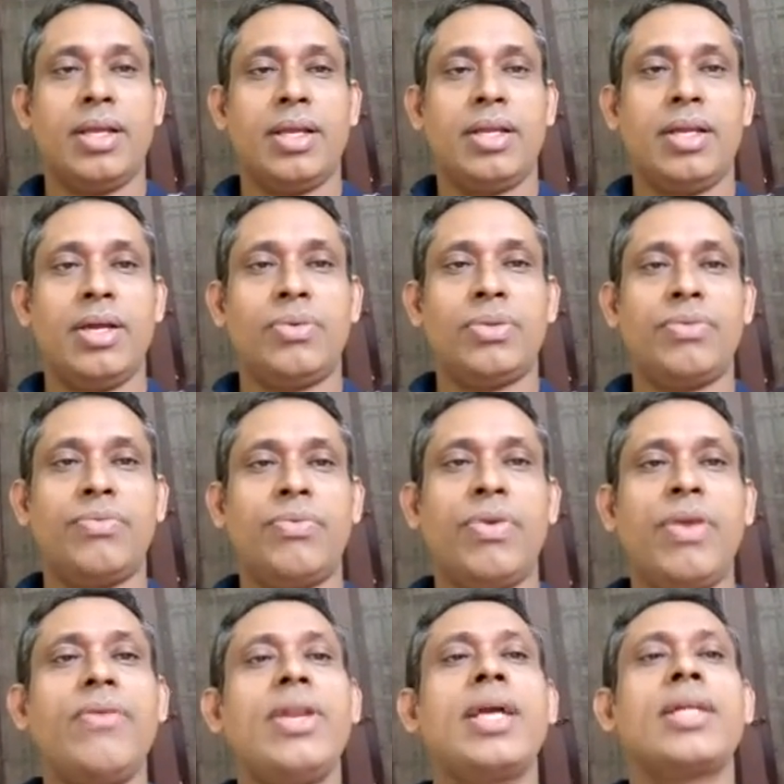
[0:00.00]
Now the
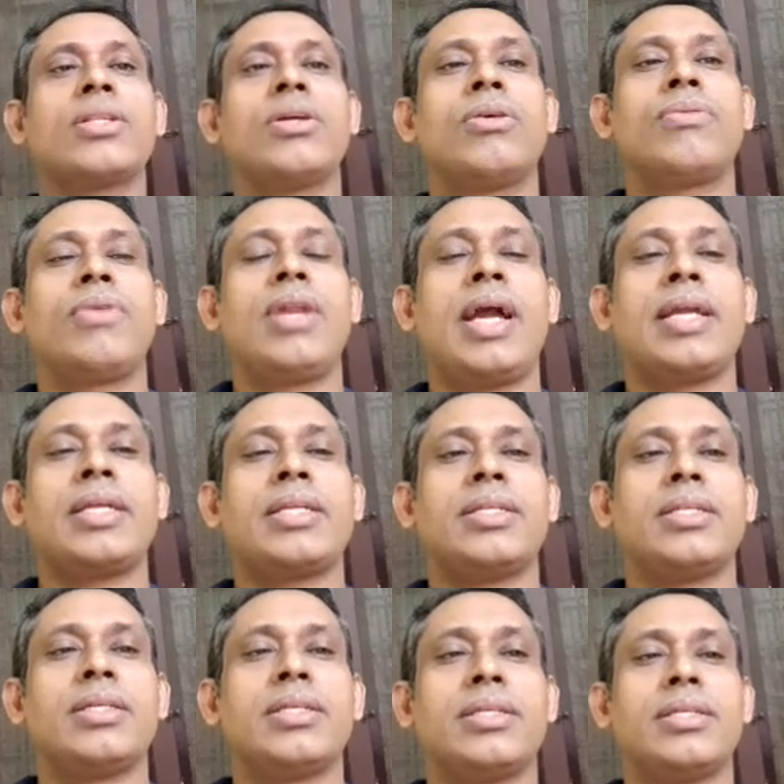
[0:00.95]
wavelength of light
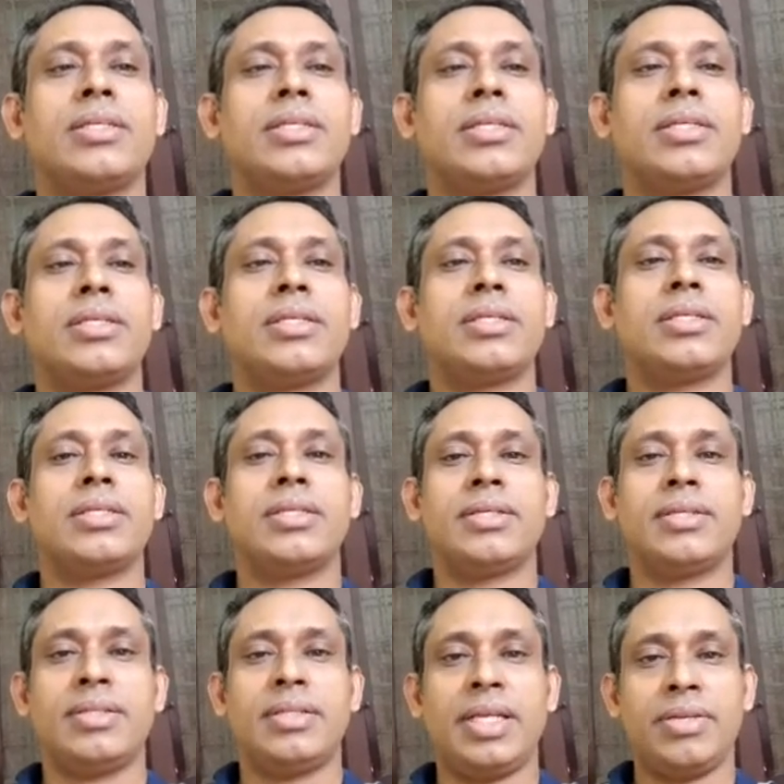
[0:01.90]

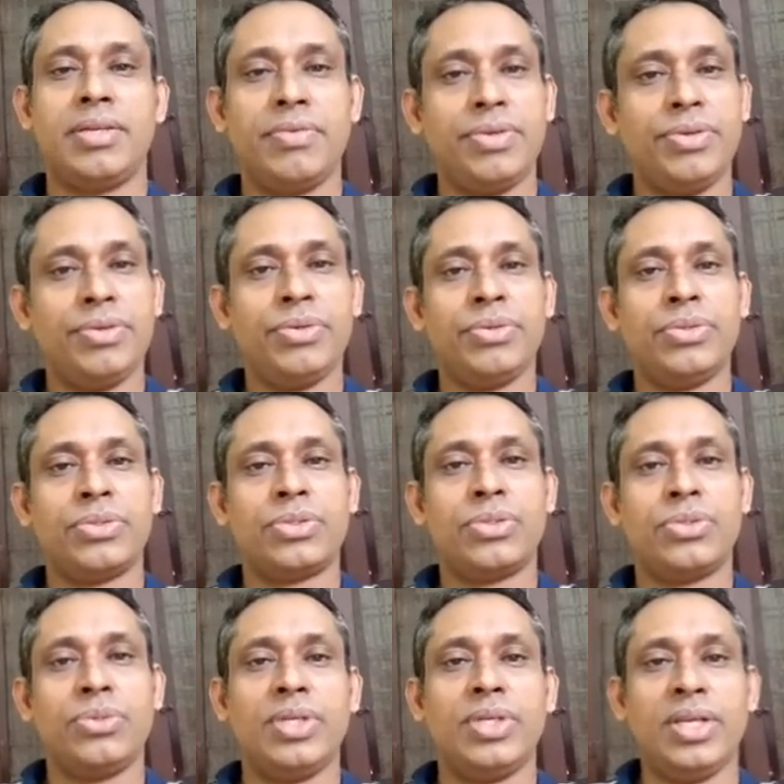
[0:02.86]
that we use
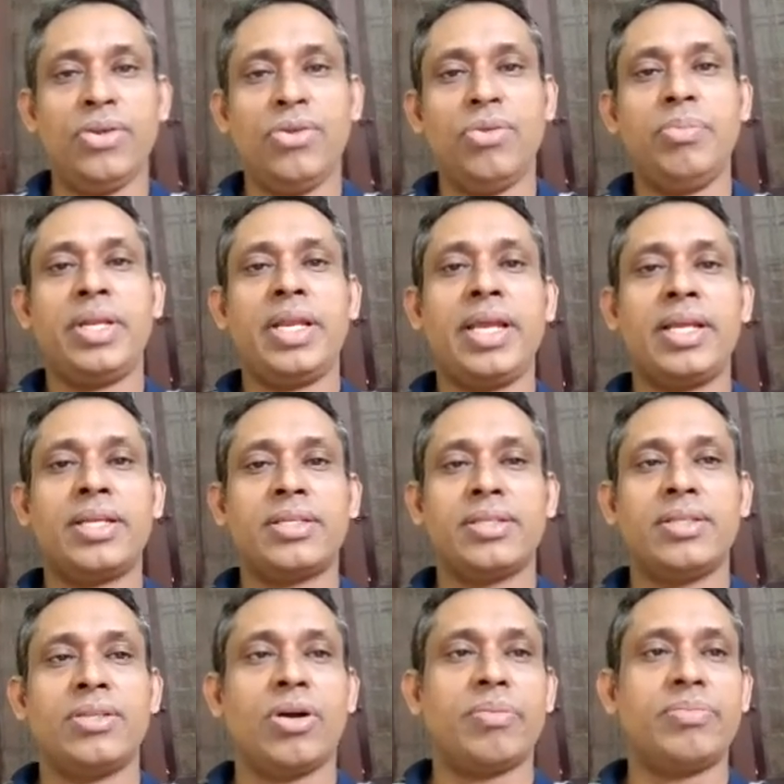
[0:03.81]
to illuminate
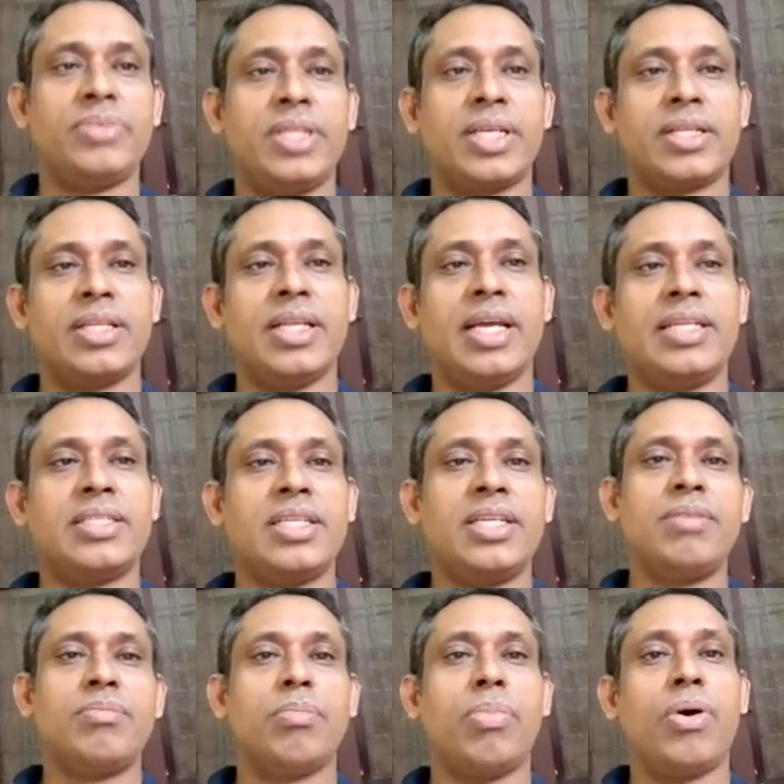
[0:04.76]
the object, that is an
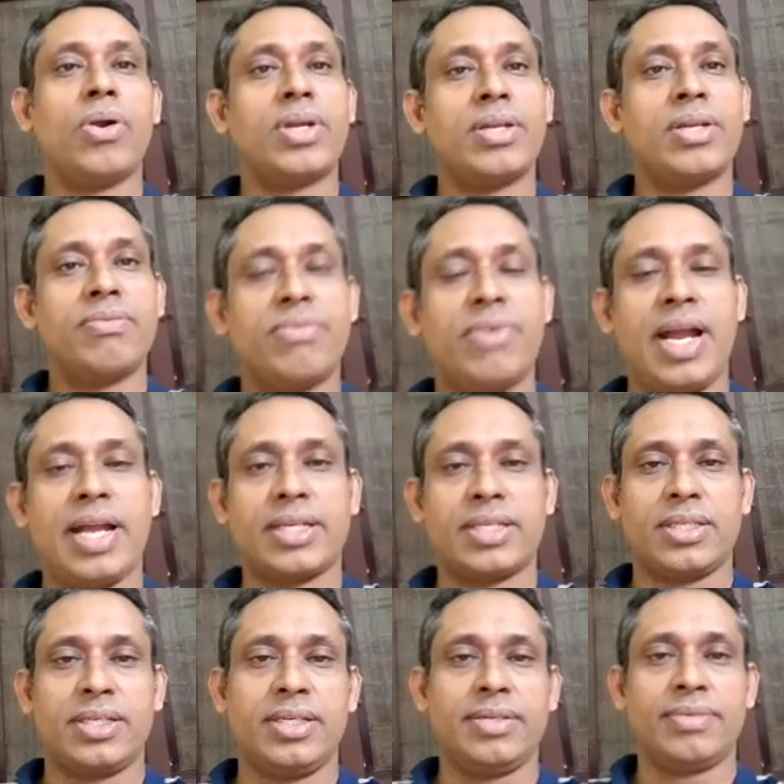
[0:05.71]
important
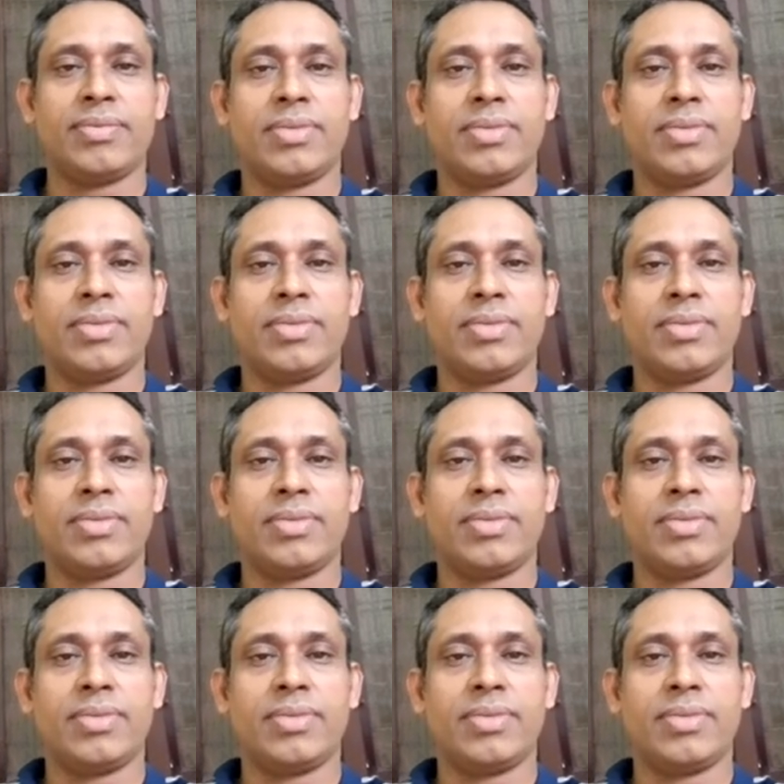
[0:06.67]
factor